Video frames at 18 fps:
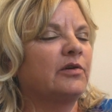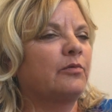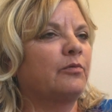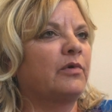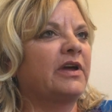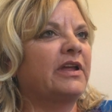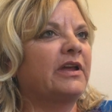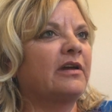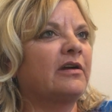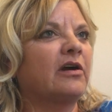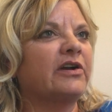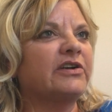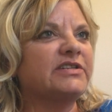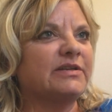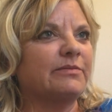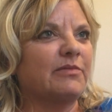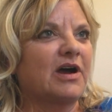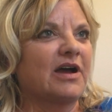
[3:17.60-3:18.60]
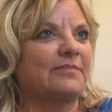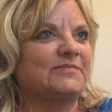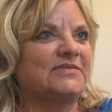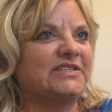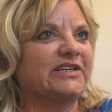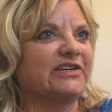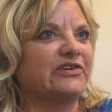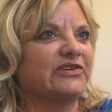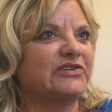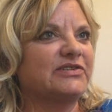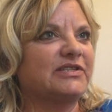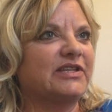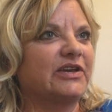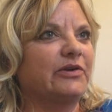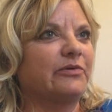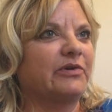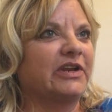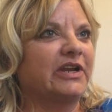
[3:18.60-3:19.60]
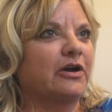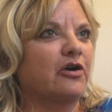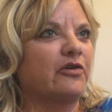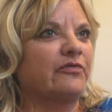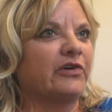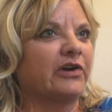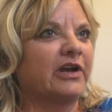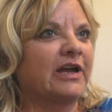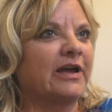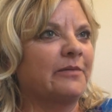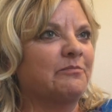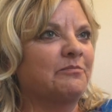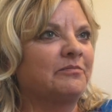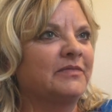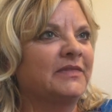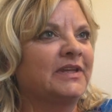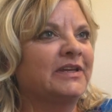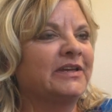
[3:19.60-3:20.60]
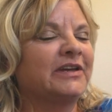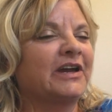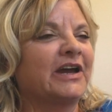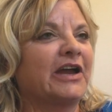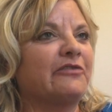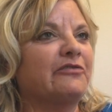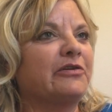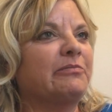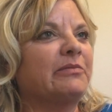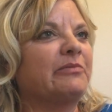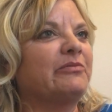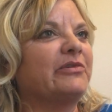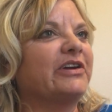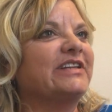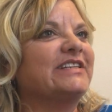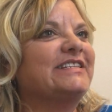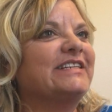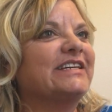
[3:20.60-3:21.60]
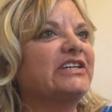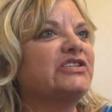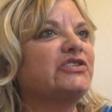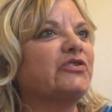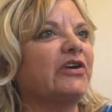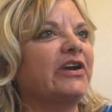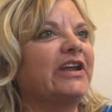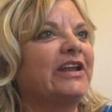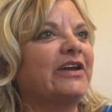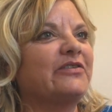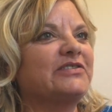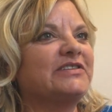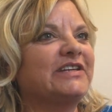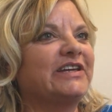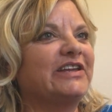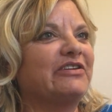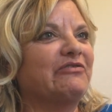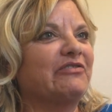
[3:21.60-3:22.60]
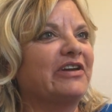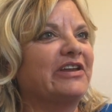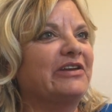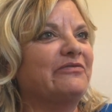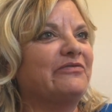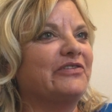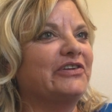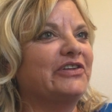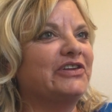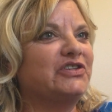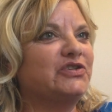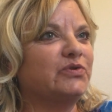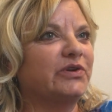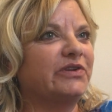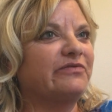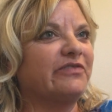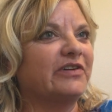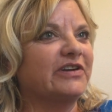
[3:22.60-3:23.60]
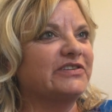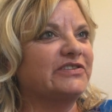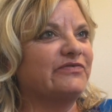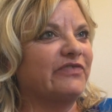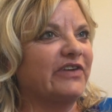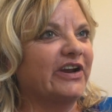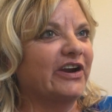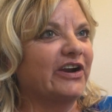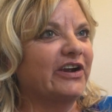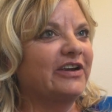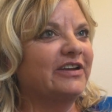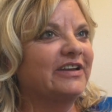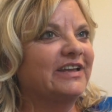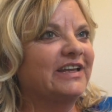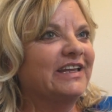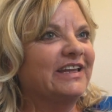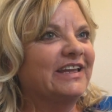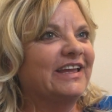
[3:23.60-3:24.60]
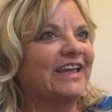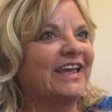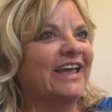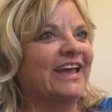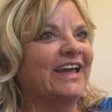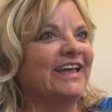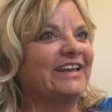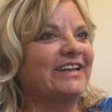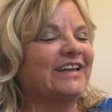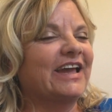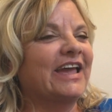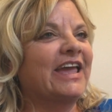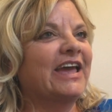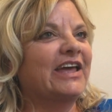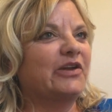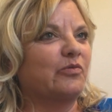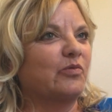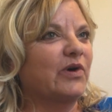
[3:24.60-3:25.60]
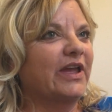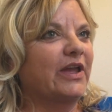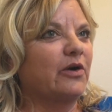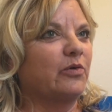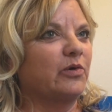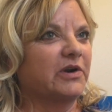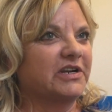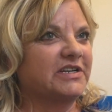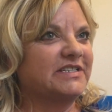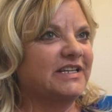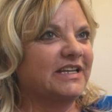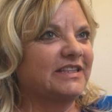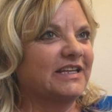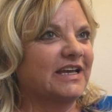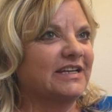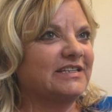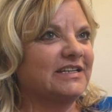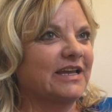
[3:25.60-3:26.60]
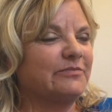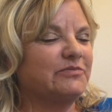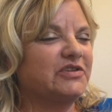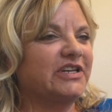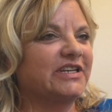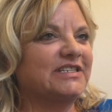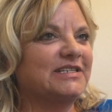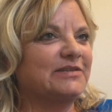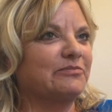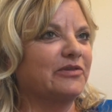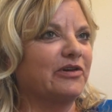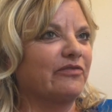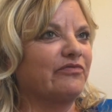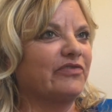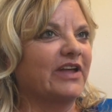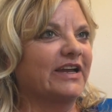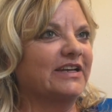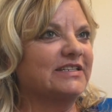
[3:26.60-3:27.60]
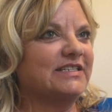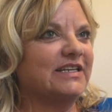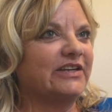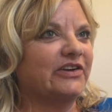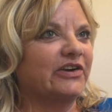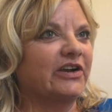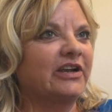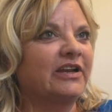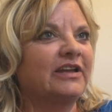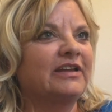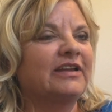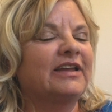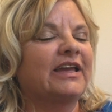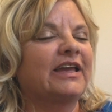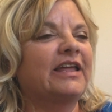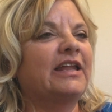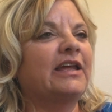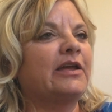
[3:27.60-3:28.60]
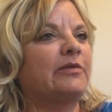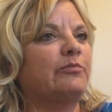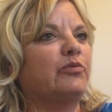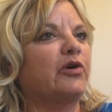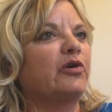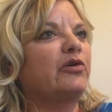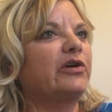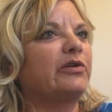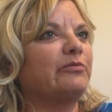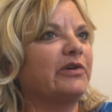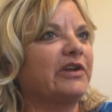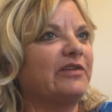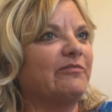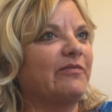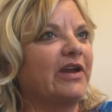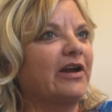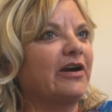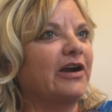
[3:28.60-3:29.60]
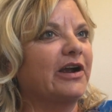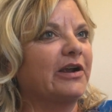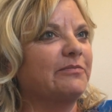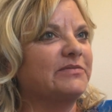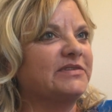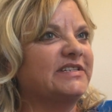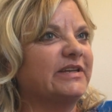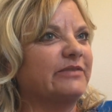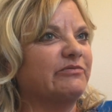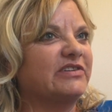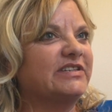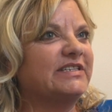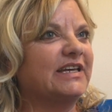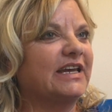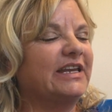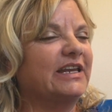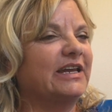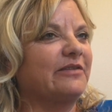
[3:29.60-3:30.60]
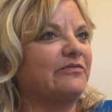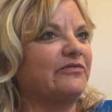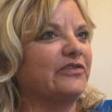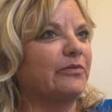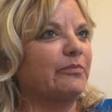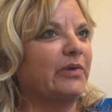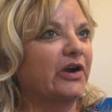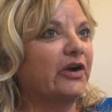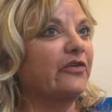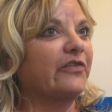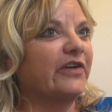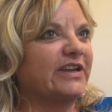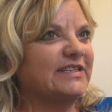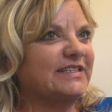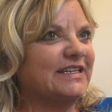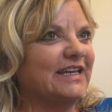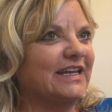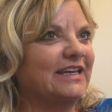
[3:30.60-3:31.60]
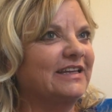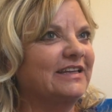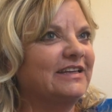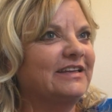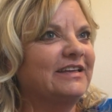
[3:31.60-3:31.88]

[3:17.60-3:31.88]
What are some obstacles that you want to overcome? I remember in 6th grade, I was getting ready for the Twin Falls Fair, and I had a white horse at that time. She had some little flecks in her, and I had broken one of my arms and was signed up for barrel racing.